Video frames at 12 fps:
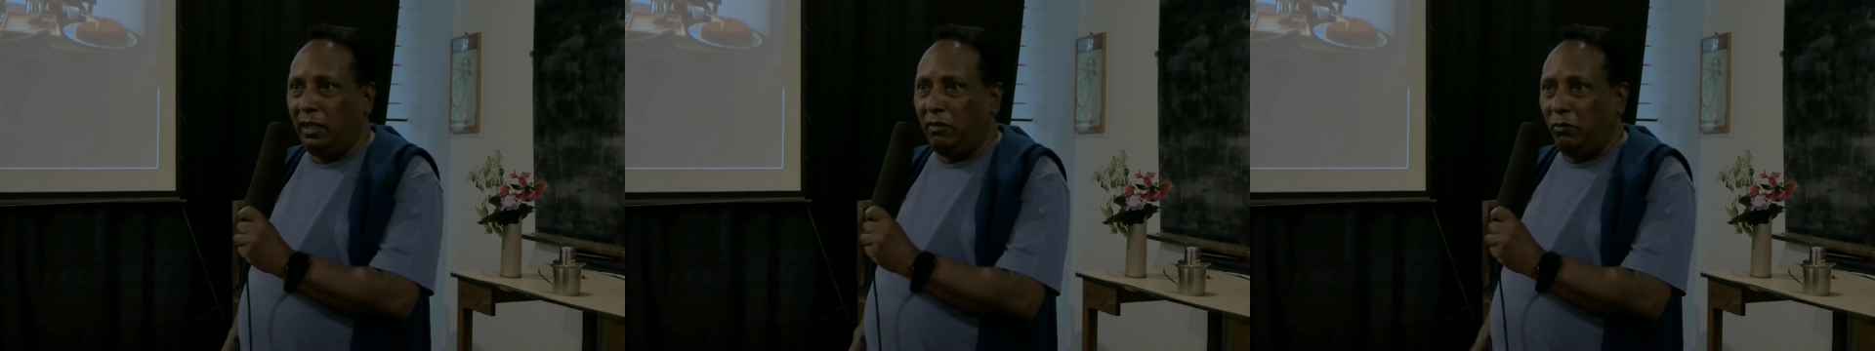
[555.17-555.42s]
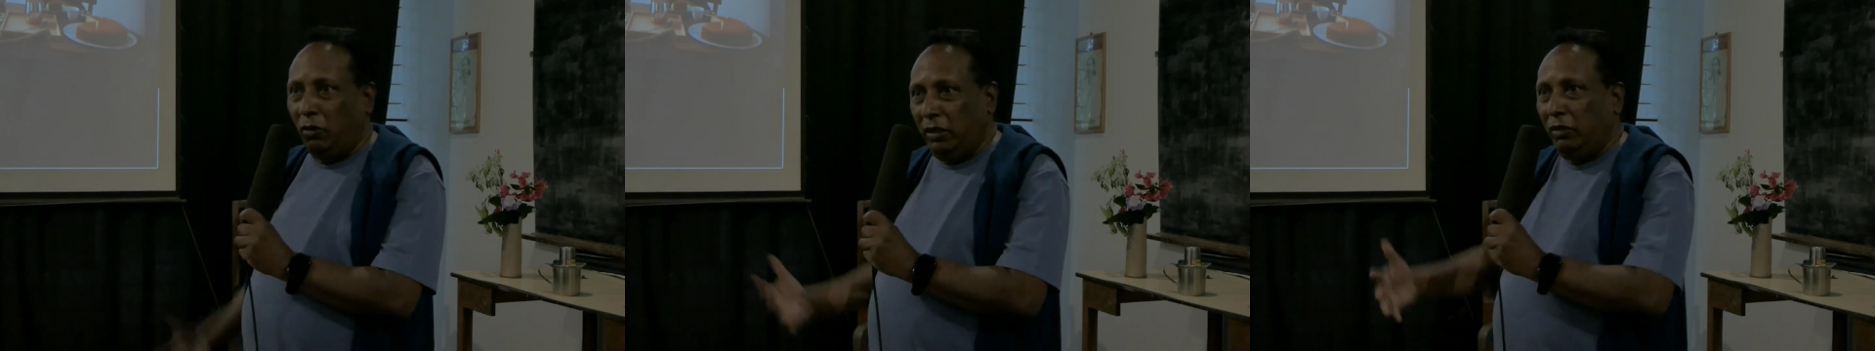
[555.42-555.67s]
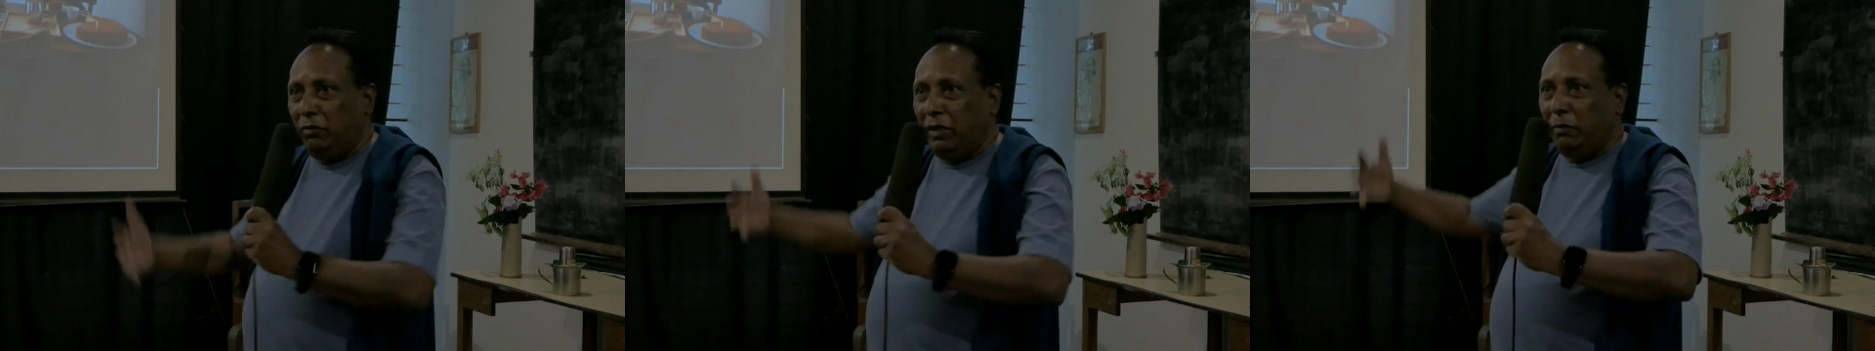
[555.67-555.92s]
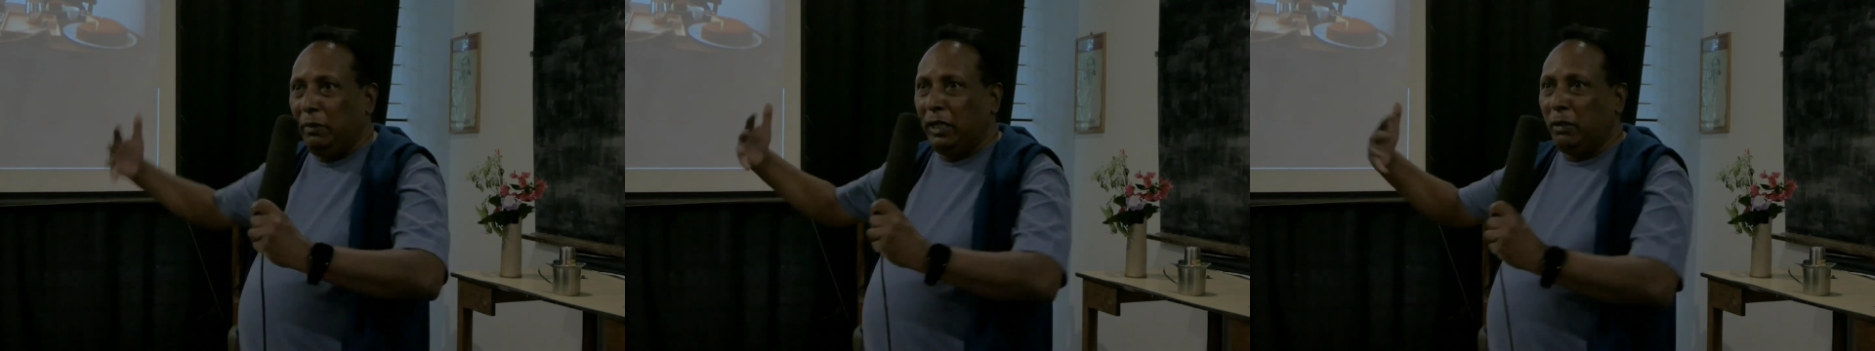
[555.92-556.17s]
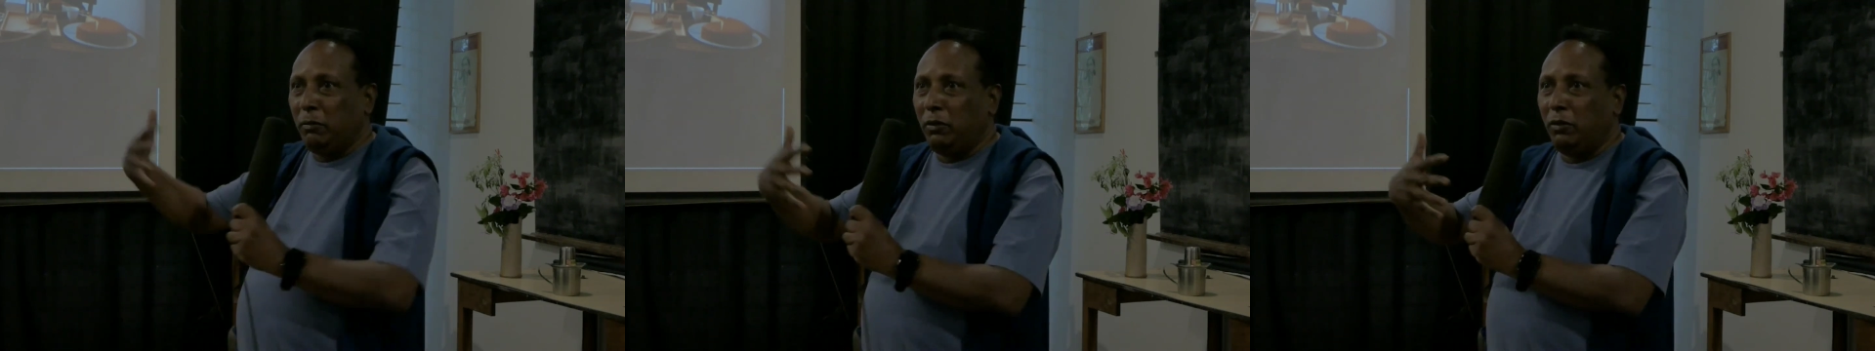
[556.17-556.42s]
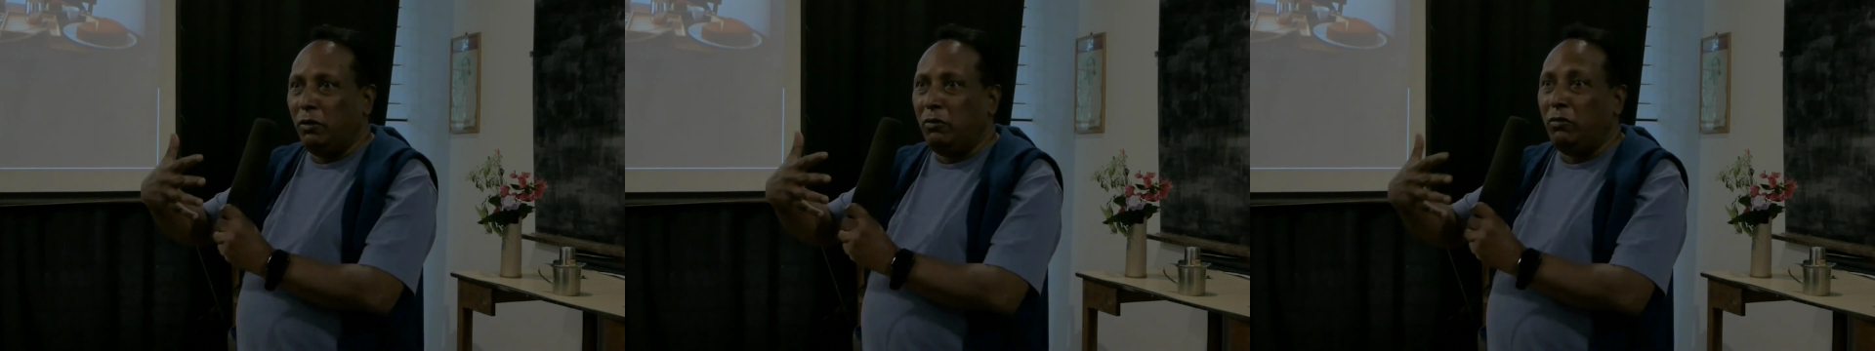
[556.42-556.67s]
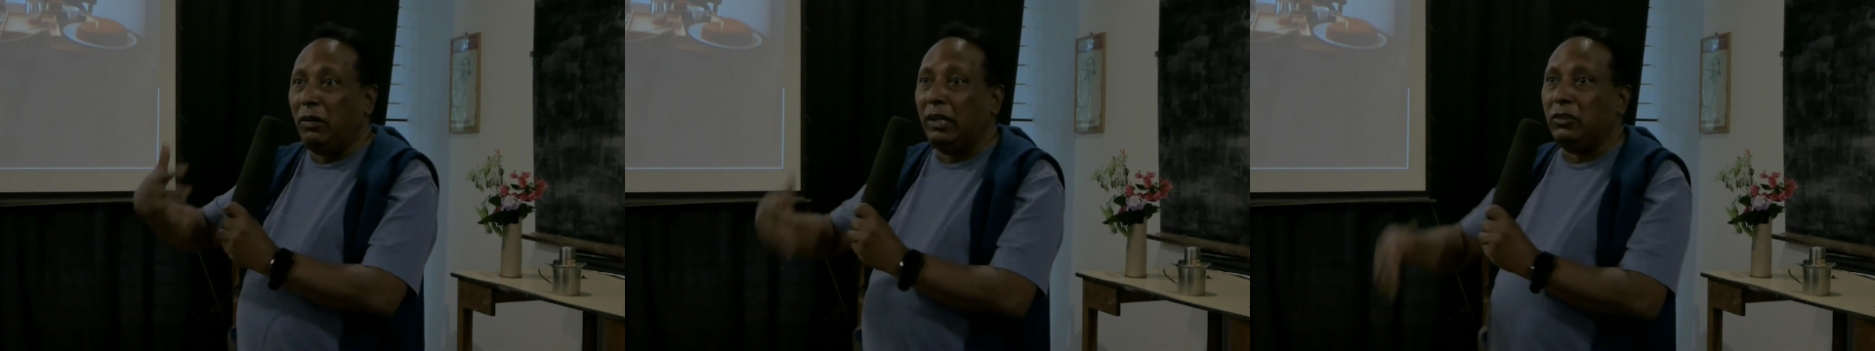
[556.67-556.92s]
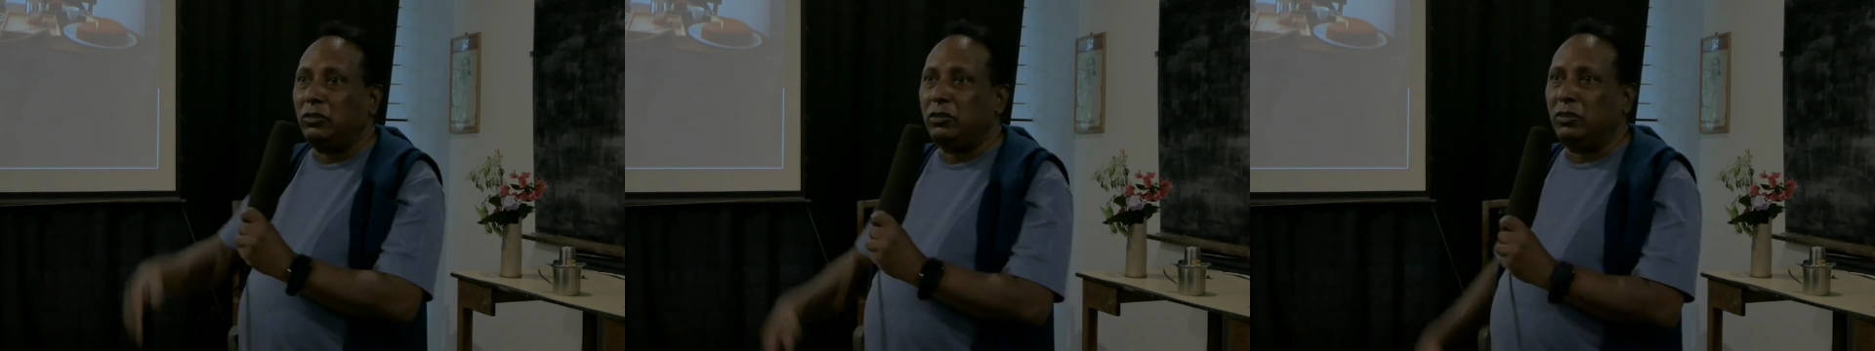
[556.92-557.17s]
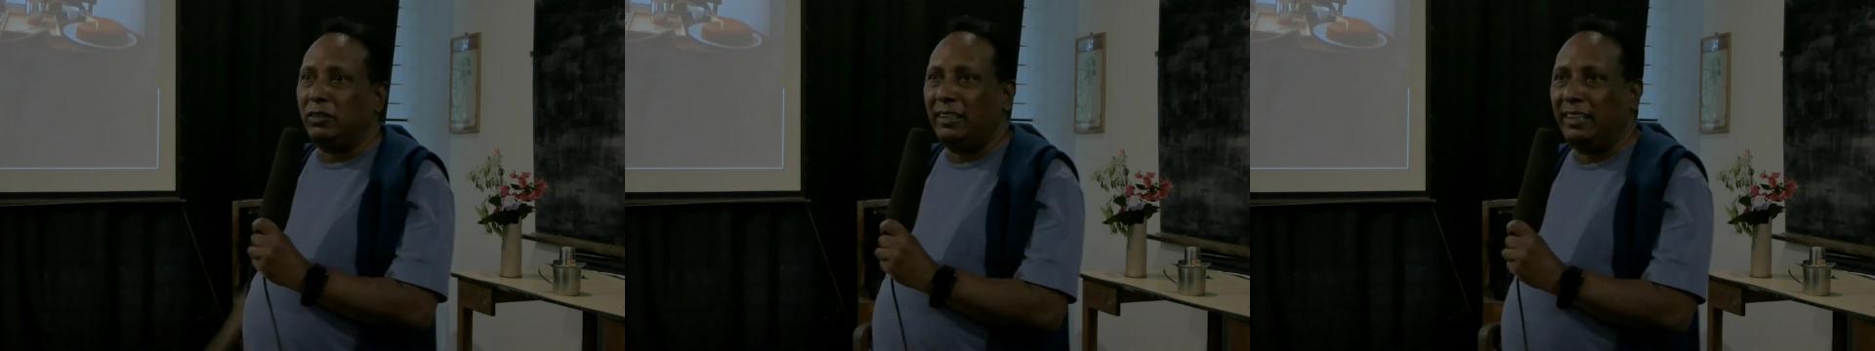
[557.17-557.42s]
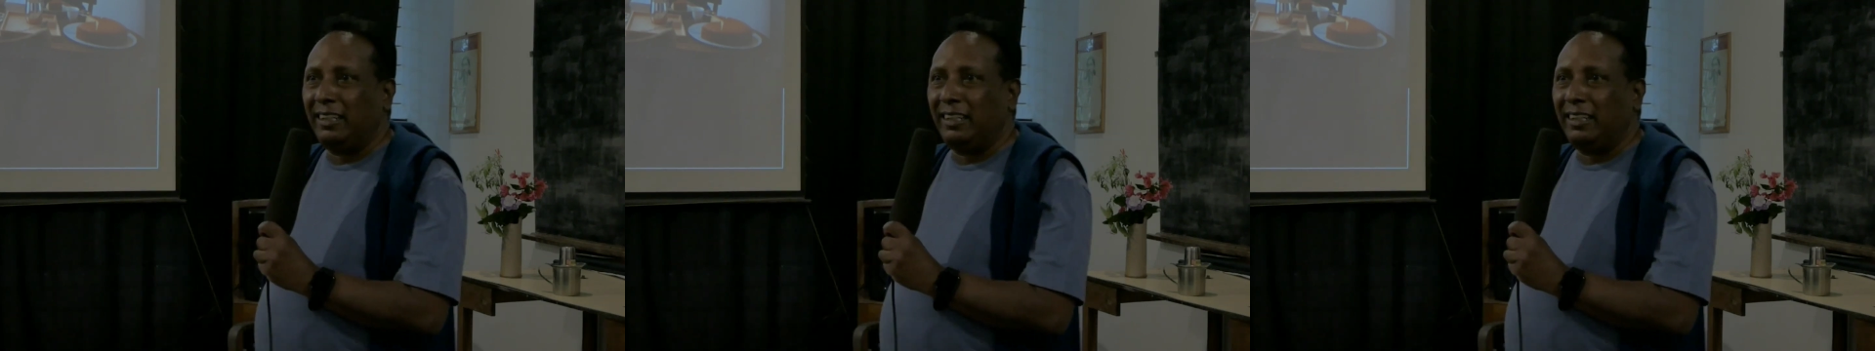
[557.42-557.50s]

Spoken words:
What if they become good friends?